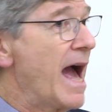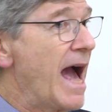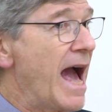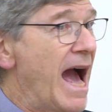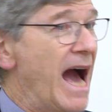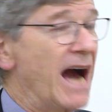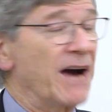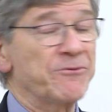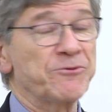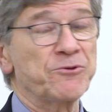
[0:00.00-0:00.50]

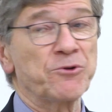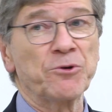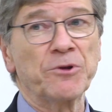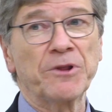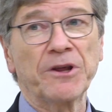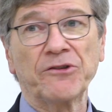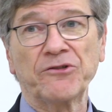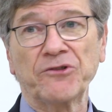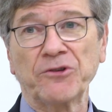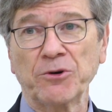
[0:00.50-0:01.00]
After
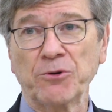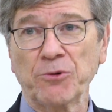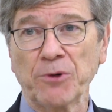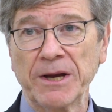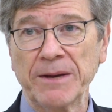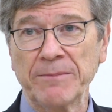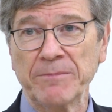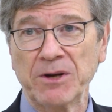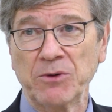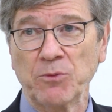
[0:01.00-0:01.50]
this
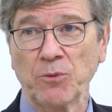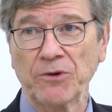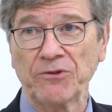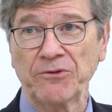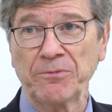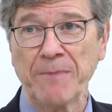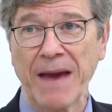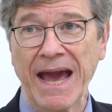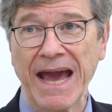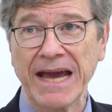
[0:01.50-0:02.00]
agreement
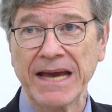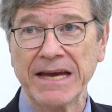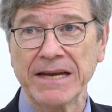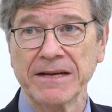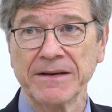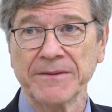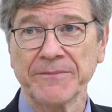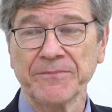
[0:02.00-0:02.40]
was made